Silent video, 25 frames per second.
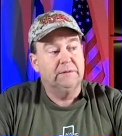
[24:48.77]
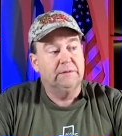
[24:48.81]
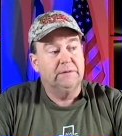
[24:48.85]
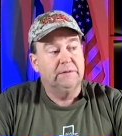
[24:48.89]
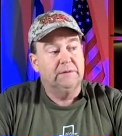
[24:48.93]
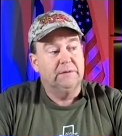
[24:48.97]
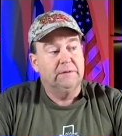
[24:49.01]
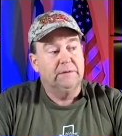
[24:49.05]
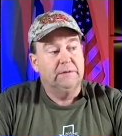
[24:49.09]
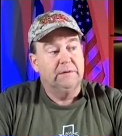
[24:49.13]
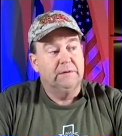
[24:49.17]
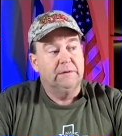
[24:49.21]

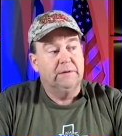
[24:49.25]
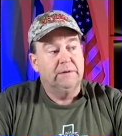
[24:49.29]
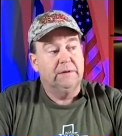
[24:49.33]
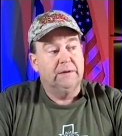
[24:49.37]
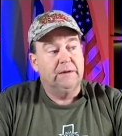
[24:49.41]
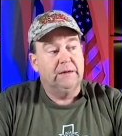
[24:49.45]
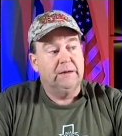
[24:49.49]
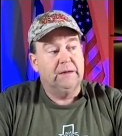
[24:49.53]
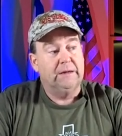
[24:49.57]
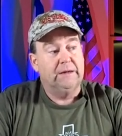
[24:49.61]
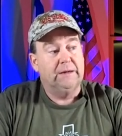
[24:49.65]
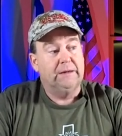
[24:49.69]

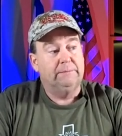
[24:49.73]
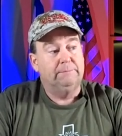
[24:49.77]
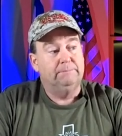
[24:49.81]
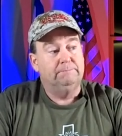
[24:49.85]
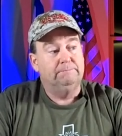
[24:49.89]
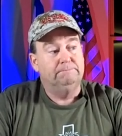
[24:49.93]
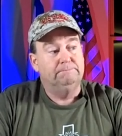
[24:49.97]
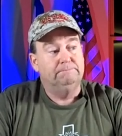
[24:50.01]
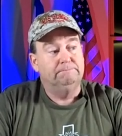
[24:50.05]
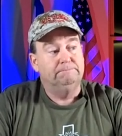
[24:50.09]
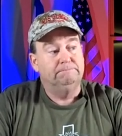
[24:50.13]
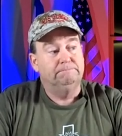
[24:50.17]

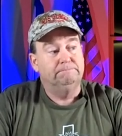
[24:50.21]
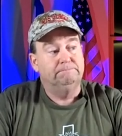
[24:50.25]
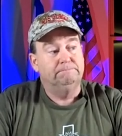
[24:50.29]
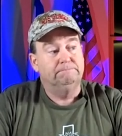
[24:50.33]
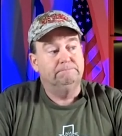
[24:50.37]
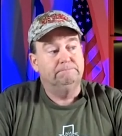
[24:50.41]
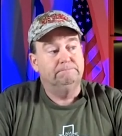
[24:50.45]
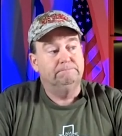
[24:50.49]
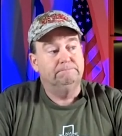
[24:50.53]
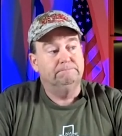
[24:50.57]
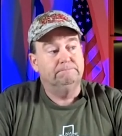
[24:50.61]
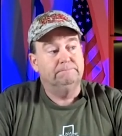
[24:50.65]

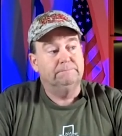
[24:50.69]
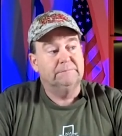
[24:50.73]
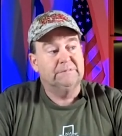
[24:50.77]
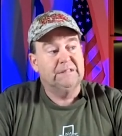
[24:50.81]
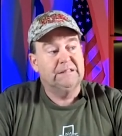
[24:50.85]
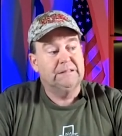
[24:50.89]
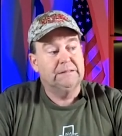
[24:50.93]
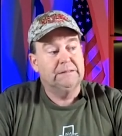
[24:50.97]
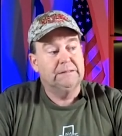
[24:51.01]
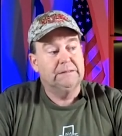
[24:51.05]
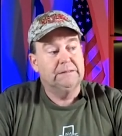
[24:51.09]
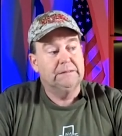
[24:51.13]

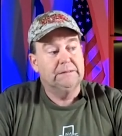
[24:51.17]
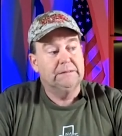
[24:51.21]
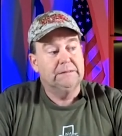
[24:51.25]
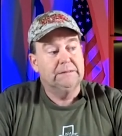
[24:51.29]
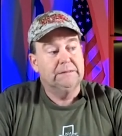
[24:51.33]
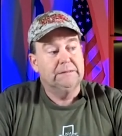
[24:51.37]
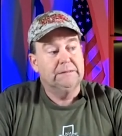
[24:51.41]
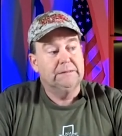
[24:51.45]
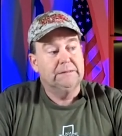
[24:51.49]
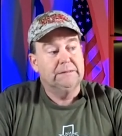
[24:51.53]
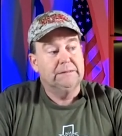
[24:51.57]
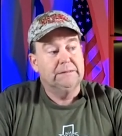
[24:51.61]

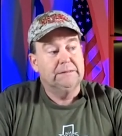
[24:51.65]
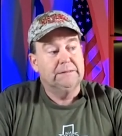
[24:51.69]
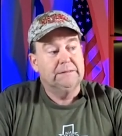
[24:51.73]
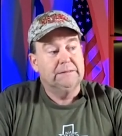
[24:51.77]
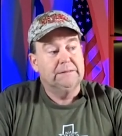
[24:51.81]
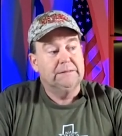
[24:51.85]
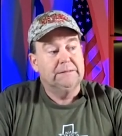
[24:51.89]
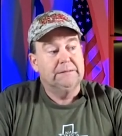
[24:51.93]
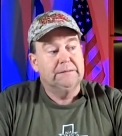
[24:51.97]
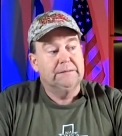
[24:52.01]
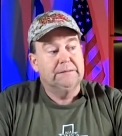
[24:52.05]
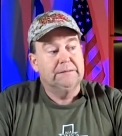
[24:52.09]

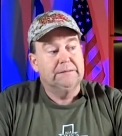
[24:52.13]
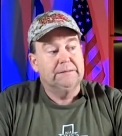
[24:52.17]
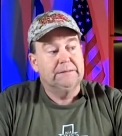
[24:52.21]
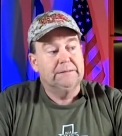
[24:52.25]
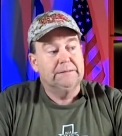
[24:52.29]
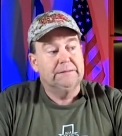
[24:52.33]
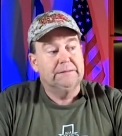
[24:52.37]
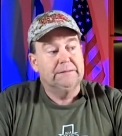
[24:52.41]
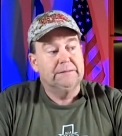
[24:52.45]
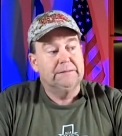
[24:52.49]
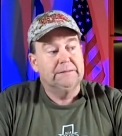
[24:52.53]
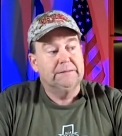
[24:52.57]

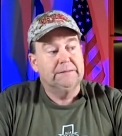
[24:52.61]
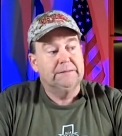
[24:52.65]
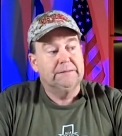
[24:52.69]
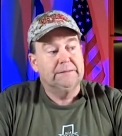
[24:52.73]
Nothing is said.